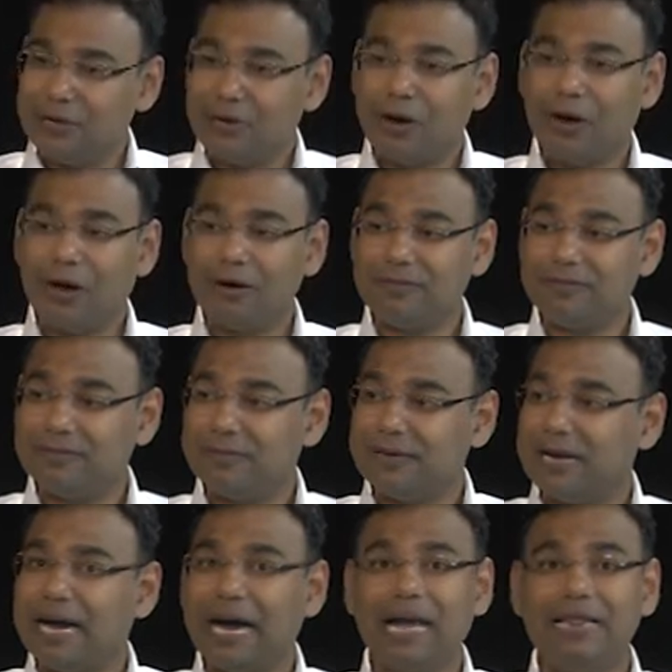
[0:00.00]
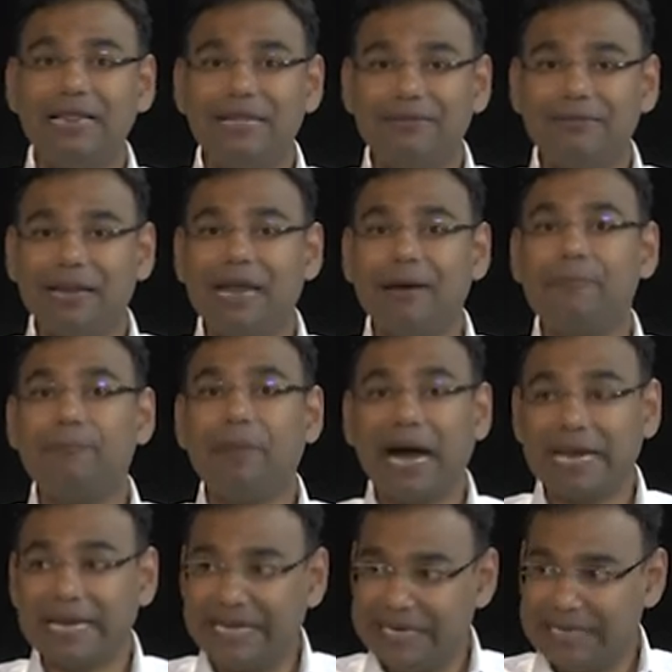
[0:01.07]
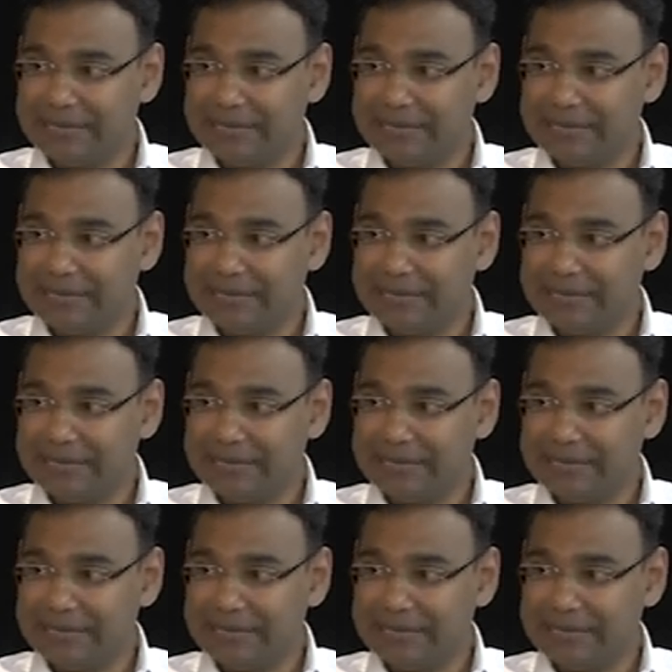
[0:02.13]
of haldi wala pani.